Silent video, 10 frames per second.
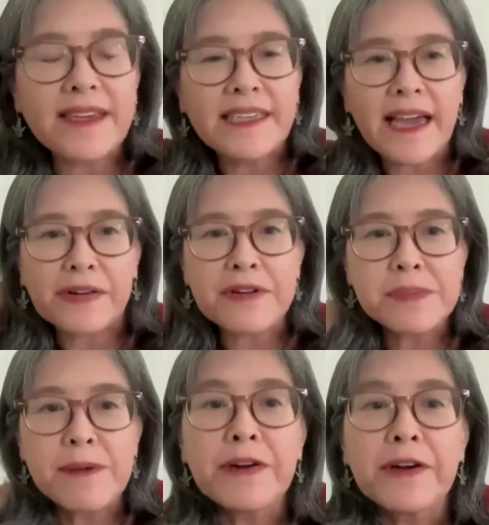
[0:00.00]
Yeah,
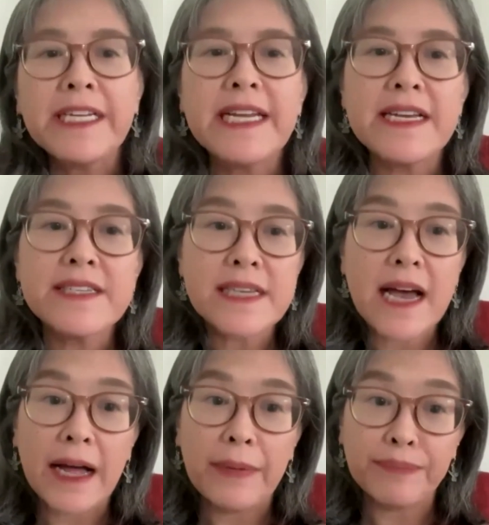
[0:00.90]
Chris Miller, he does,
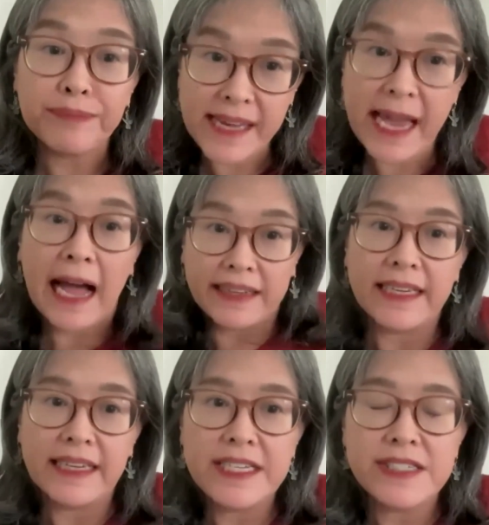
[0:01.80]
yeah,
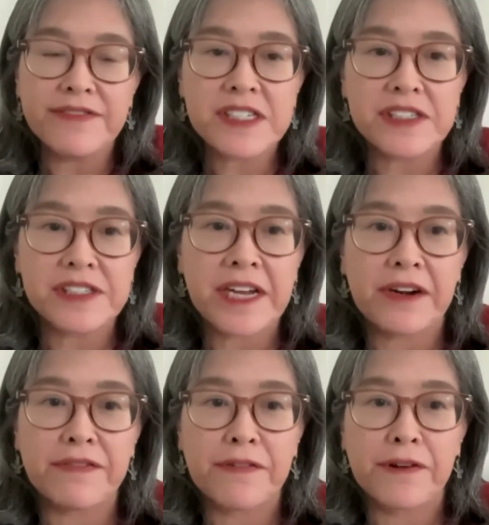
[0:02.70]
he's a
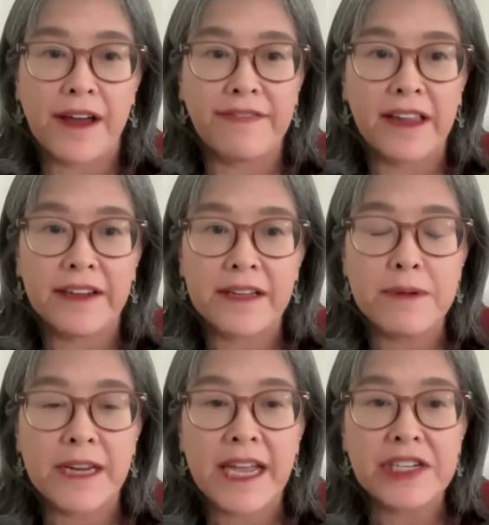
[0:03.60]
facilitator for nonviolent
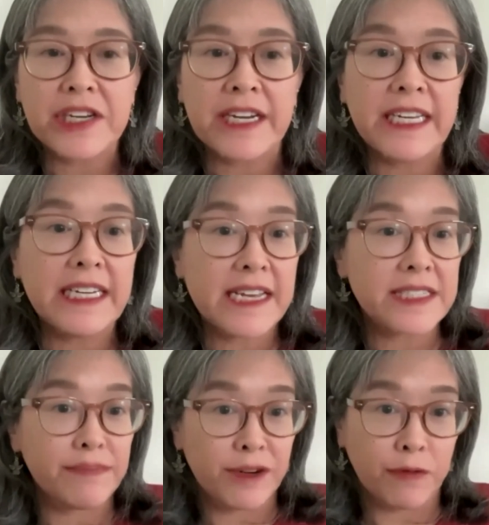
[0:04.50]
communication and he does
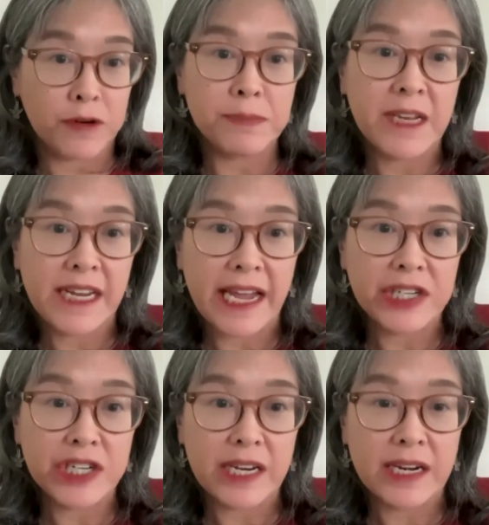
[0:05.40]
some divorce
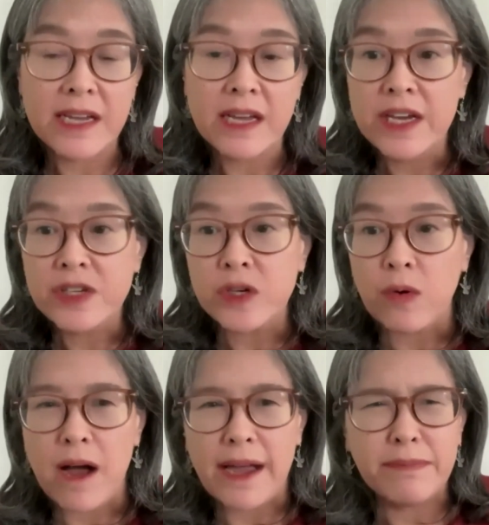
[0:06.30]
mediation.
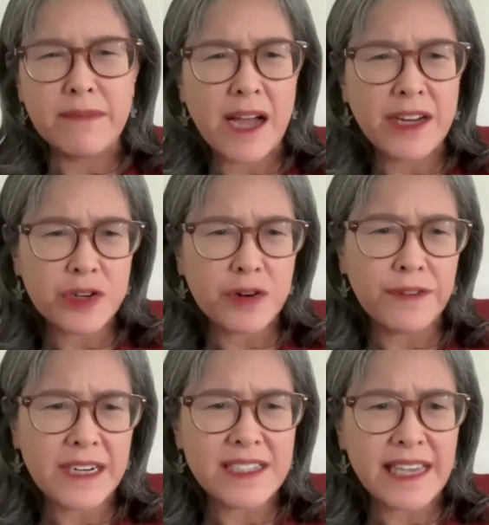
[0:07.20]
So I'm not sure if
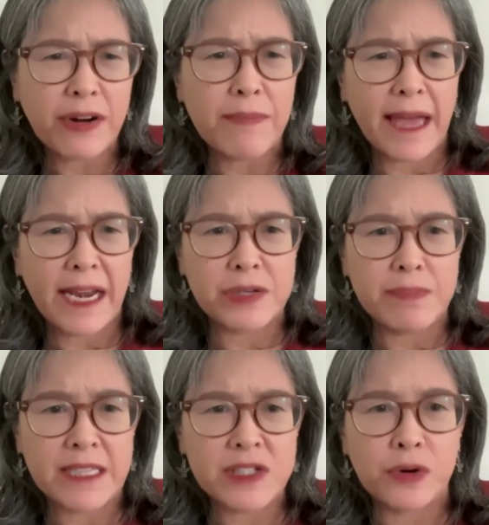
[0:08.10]
he does anger
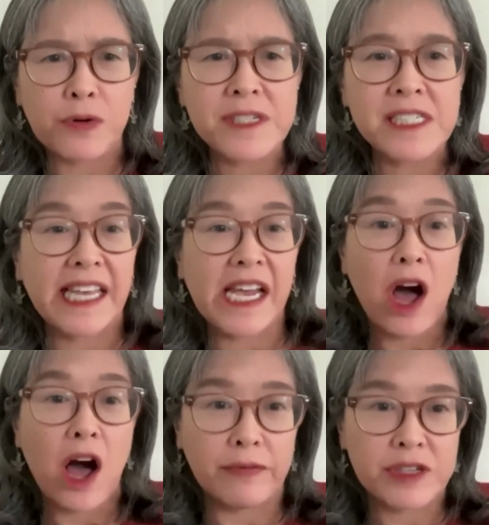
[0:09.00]
management. So Chris
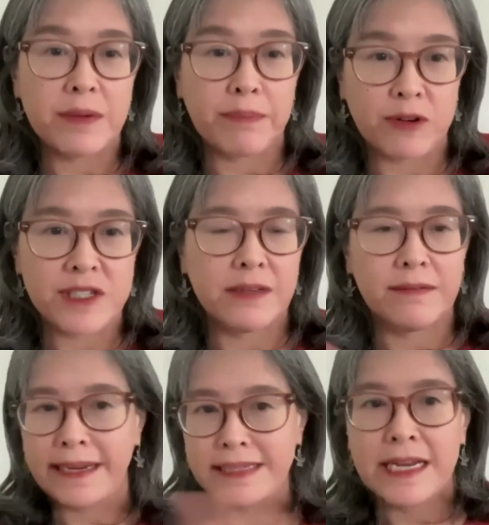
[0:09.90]
Leong was the person
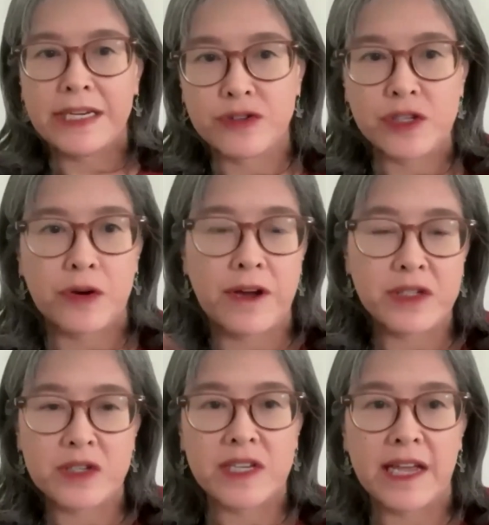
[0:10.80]
like 10 years ago I
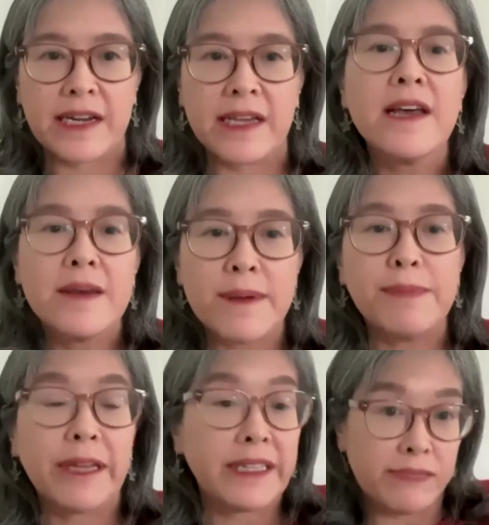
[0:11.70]
used to send
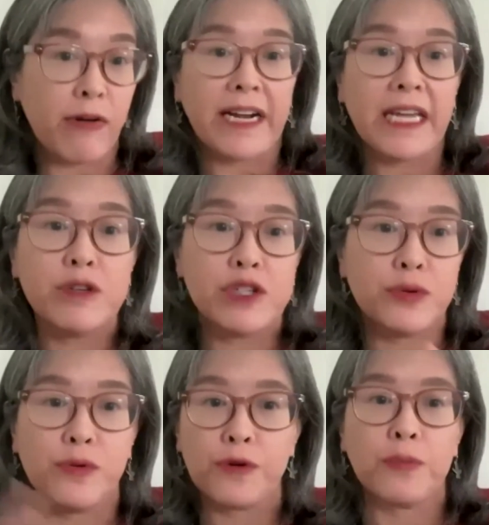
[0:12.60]
people and right, he would do
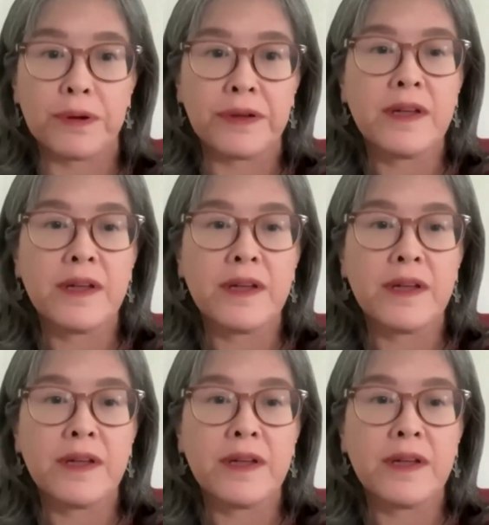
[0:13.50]
group